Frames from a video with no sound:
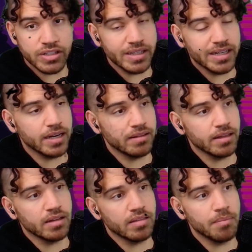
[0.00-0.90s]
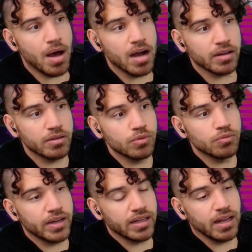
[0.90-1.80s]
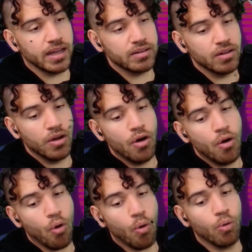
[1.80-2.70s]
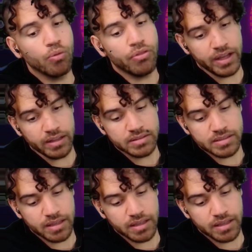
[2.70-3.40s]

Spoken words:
in anything, because the market will regulate all things.